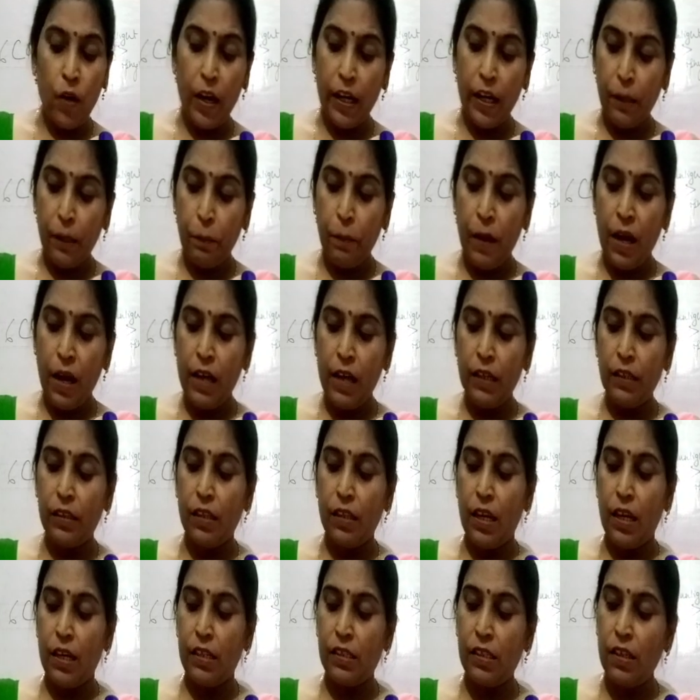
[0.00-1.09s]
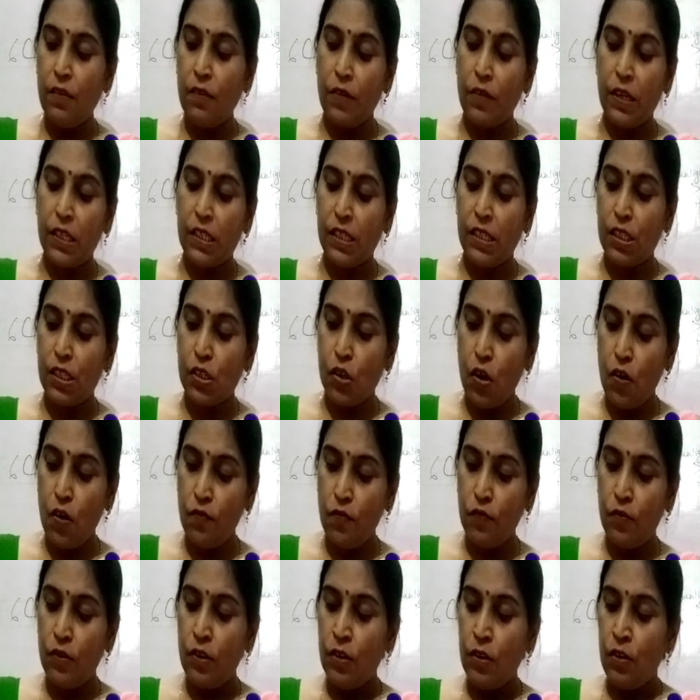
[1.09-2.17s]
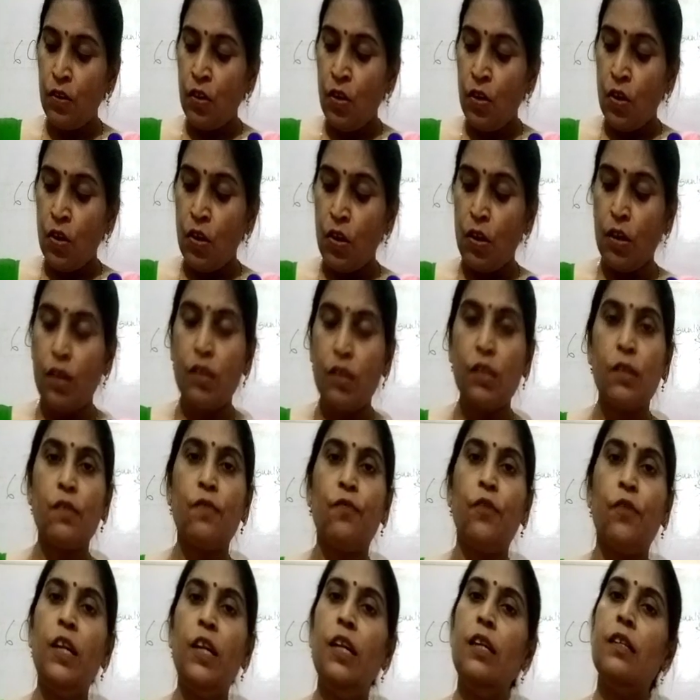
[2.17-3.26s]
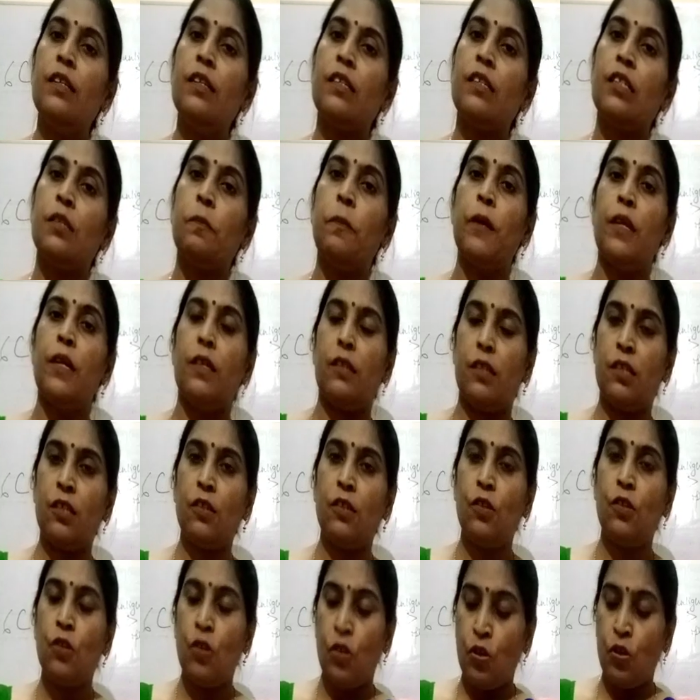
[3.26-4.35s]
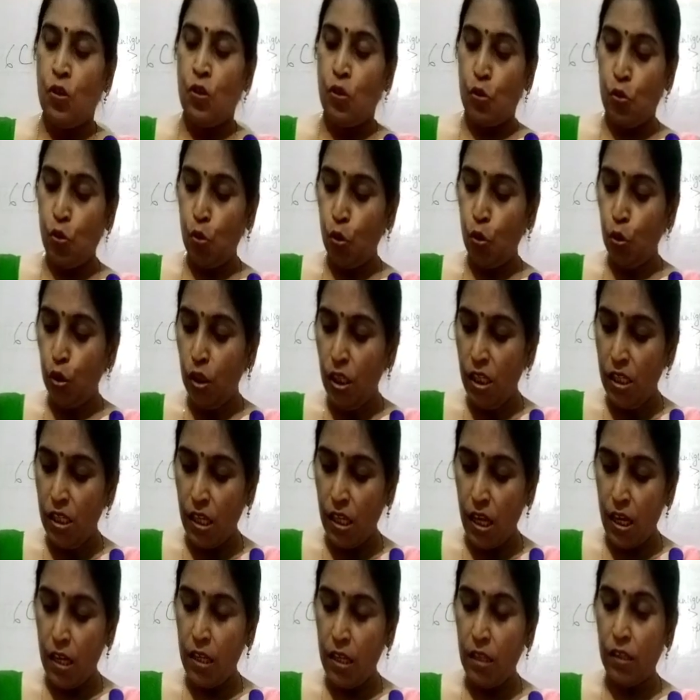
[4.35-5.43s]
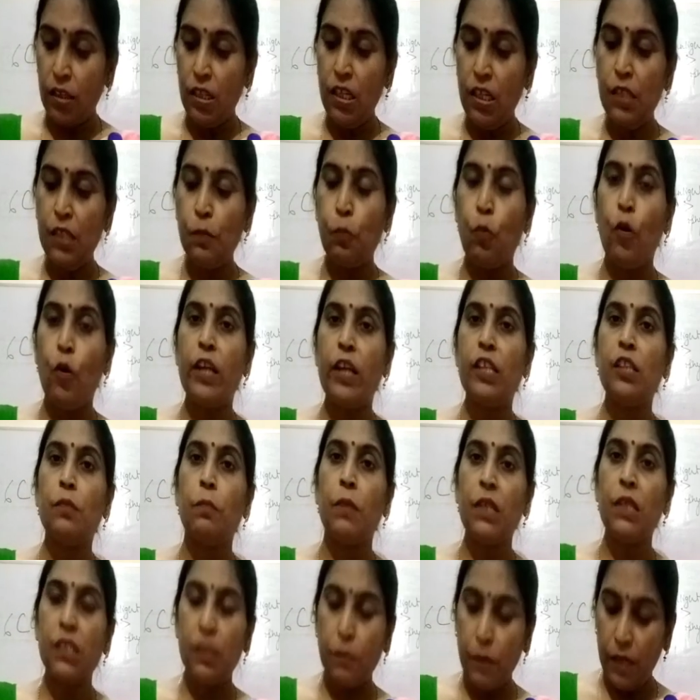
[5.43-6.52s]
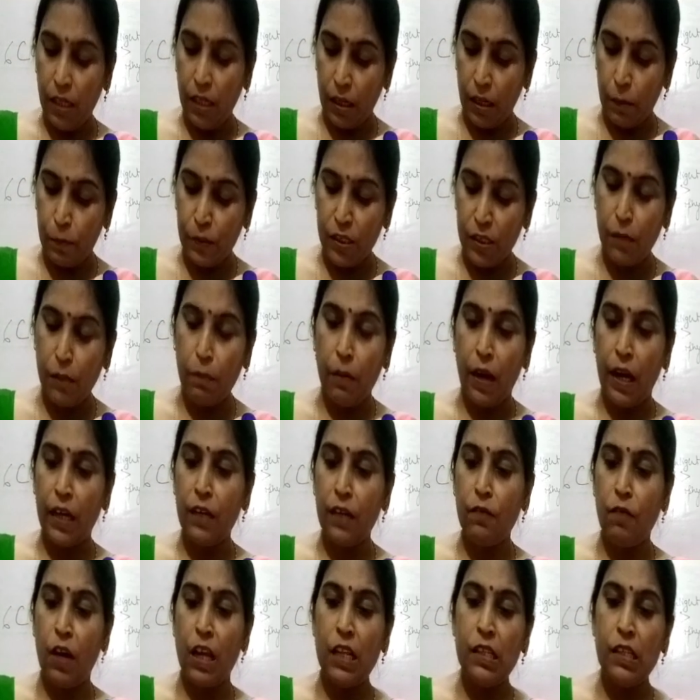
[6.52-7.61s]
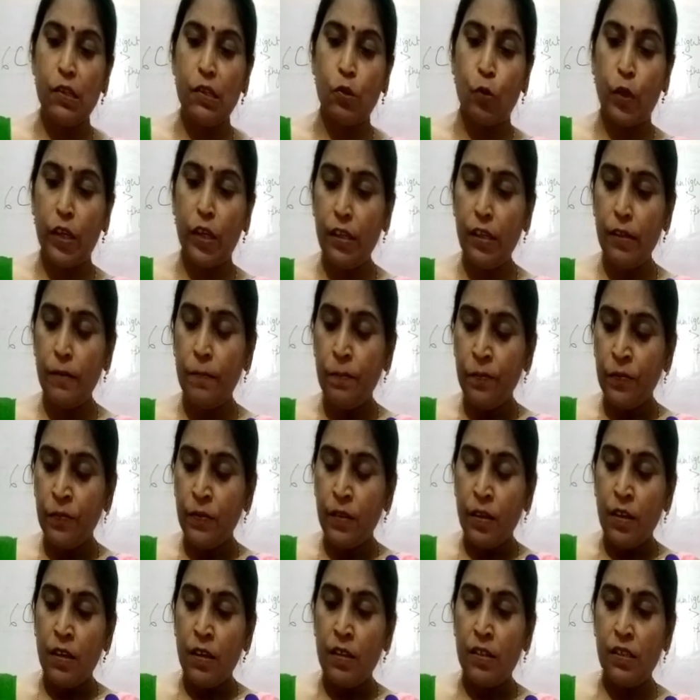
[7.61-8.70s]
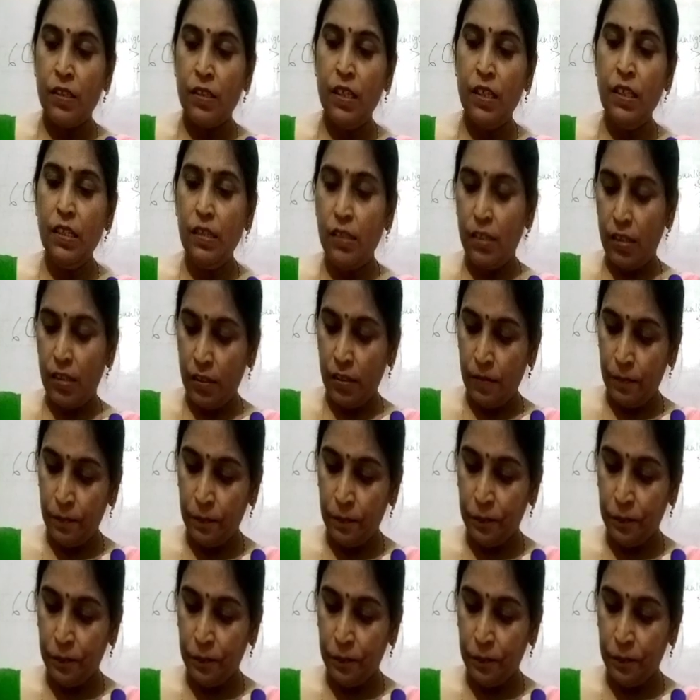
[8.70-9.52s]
apart, there is a wastage of field space. So these points must be kept in mind while sowing seeds.